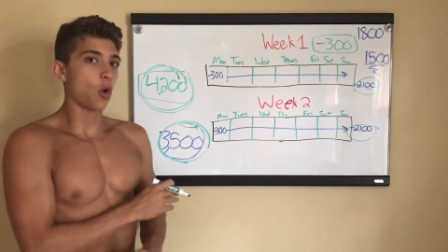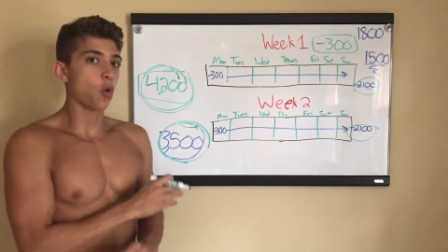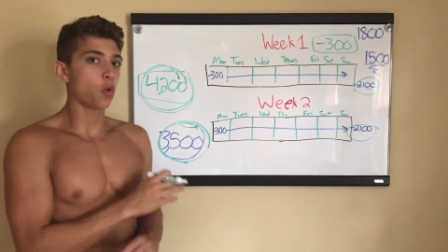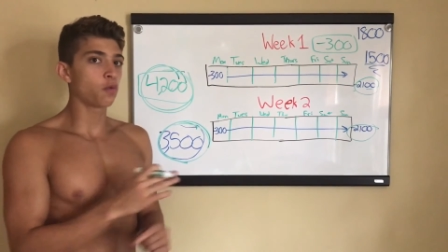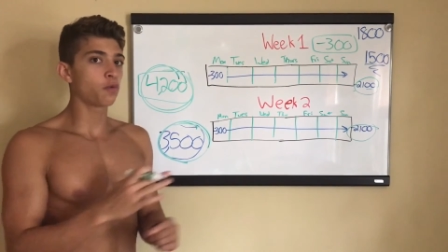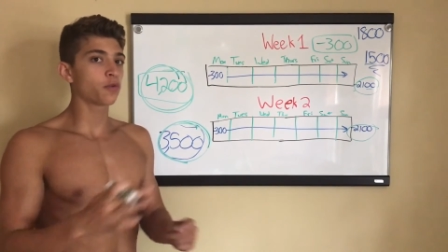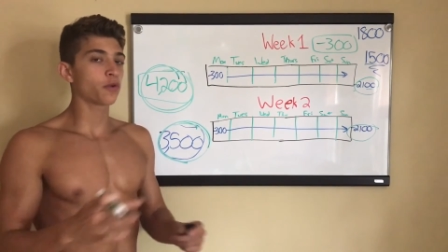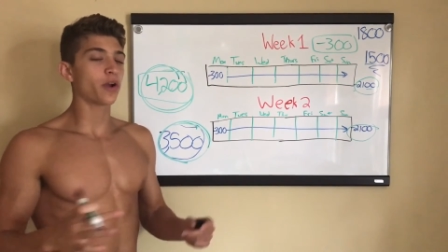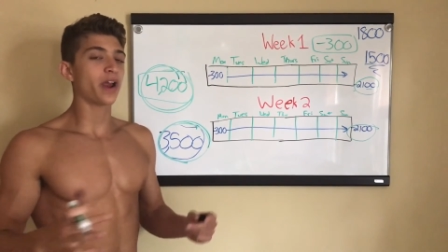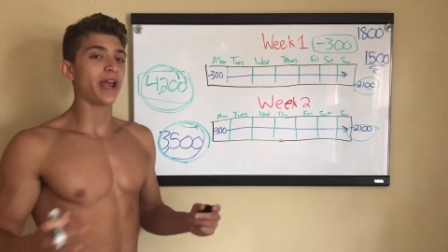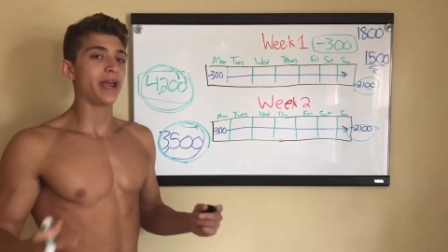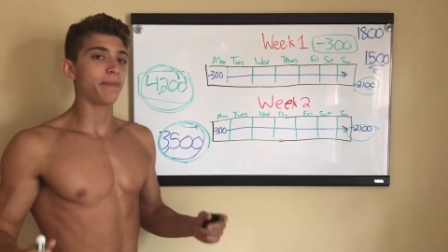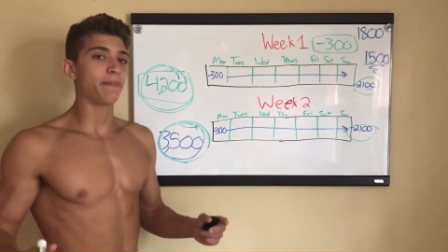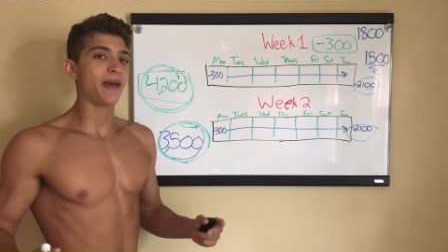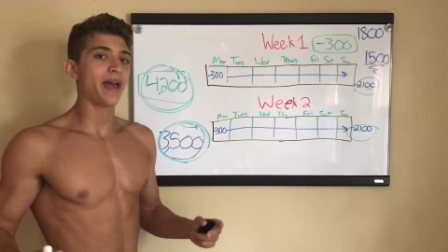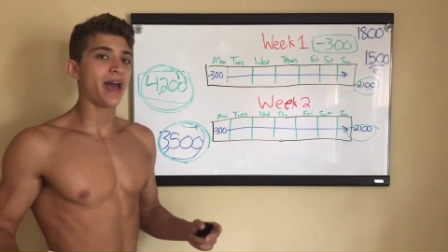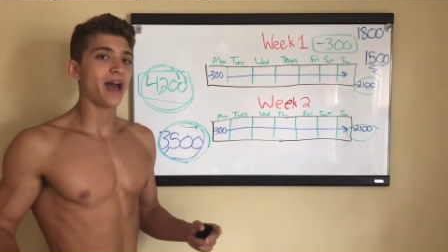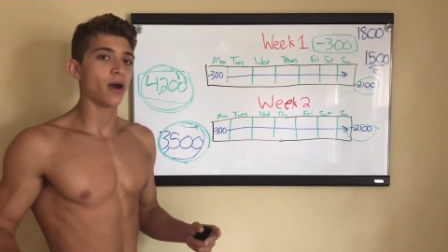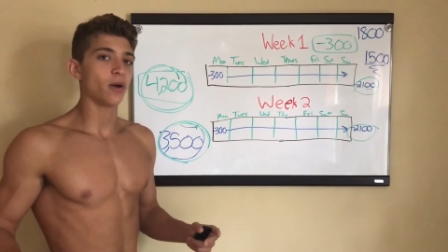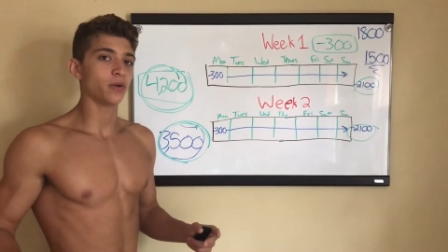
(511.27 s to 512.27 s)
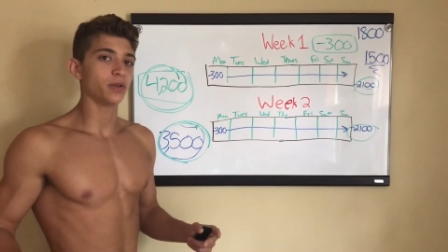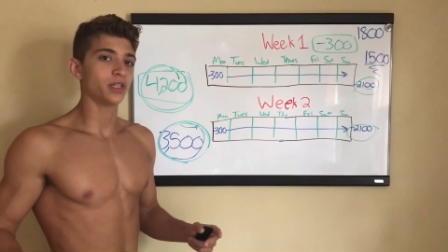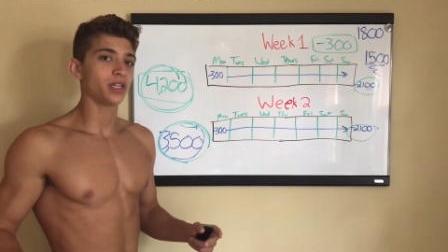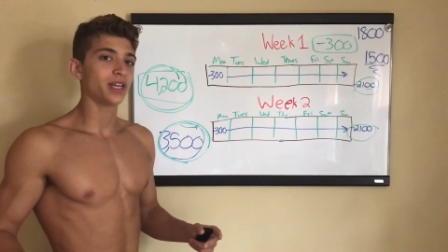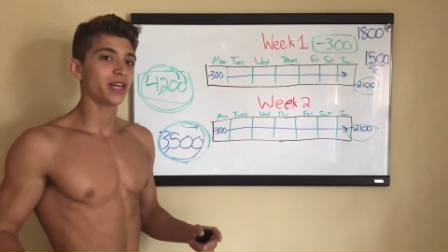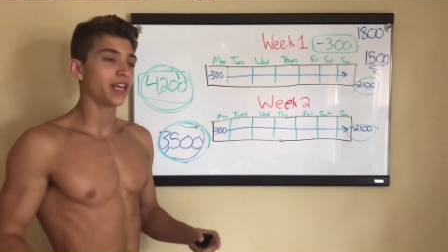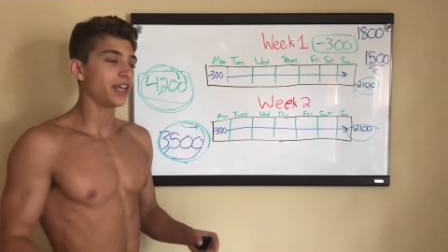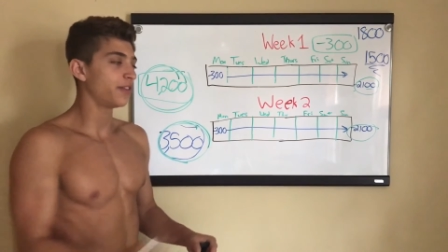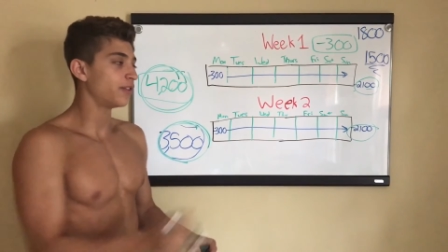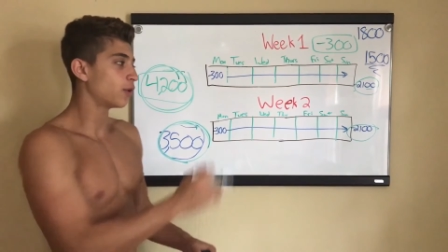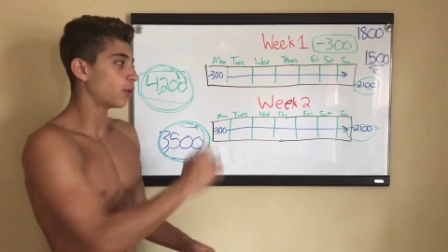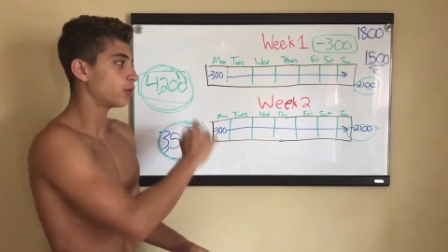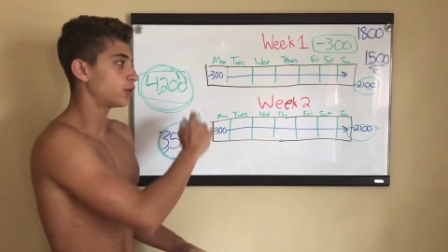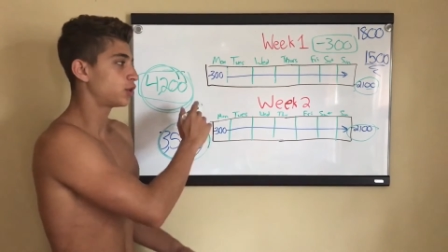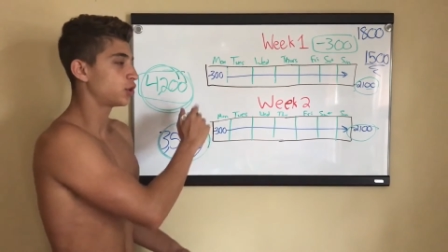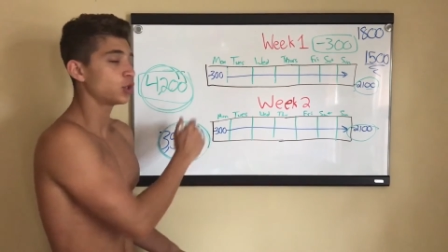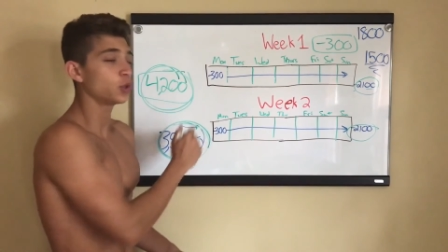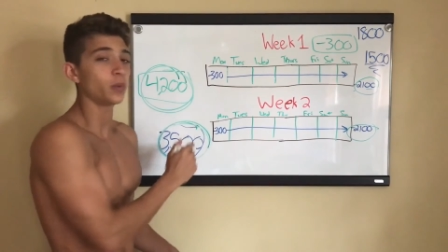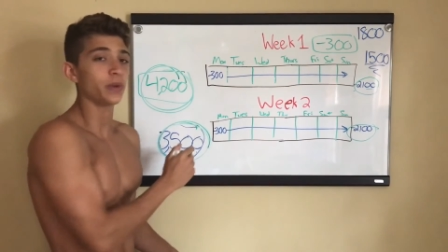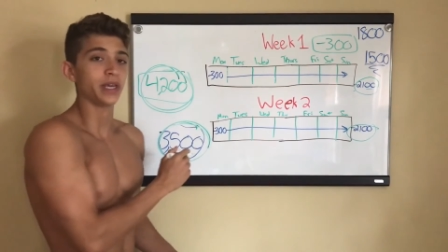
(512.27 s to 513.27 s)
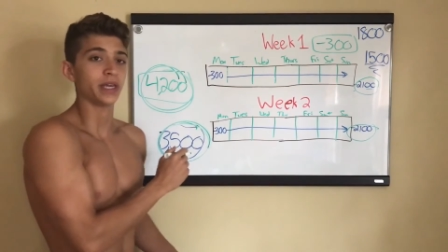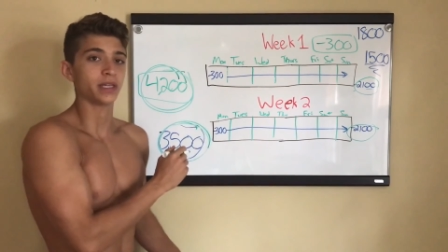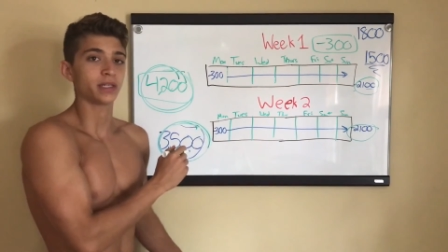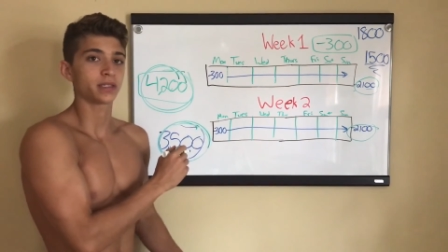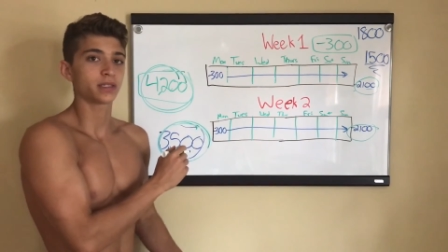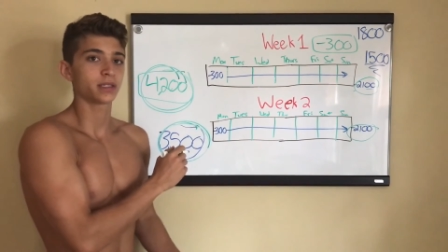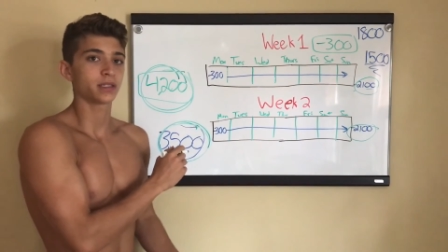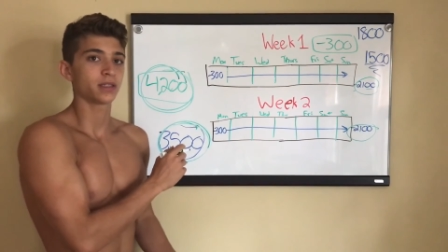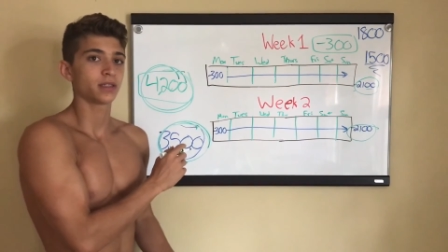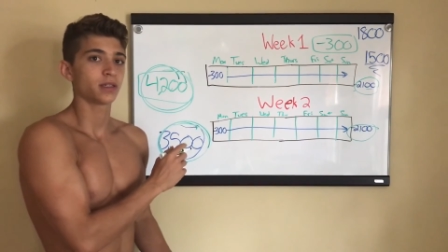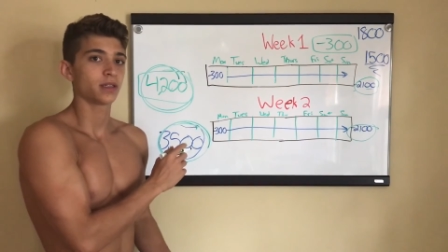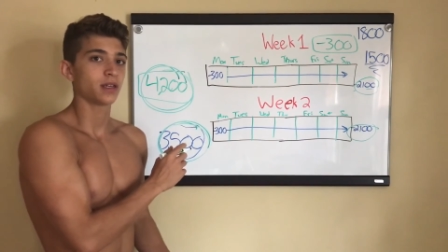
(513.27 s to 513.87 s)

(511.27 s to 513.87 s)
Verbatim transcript: over a pound in those two weeks.